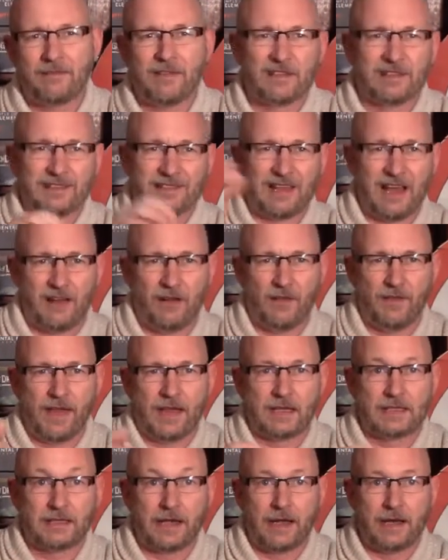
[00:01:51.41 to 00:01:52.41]
This is not all that
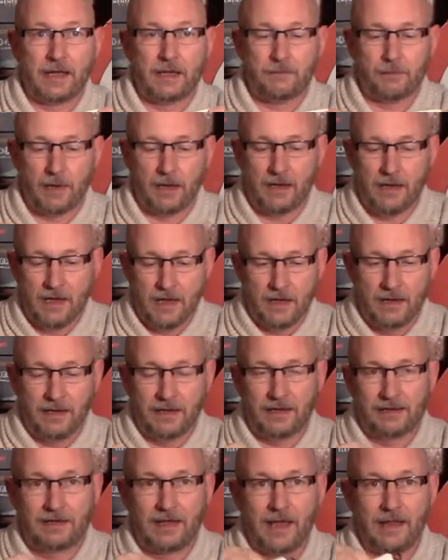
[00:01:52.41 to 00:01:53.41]
exciting, but it
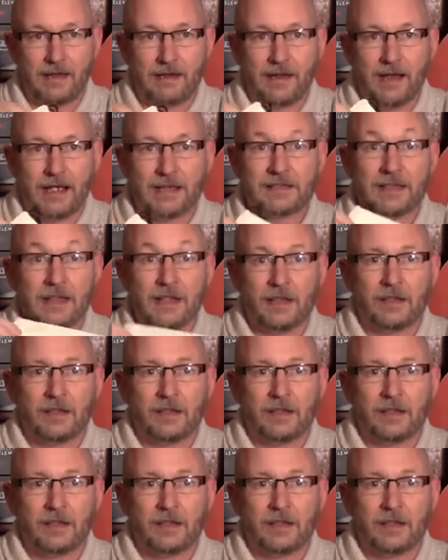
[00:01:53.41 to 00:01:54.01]
is kind of nice.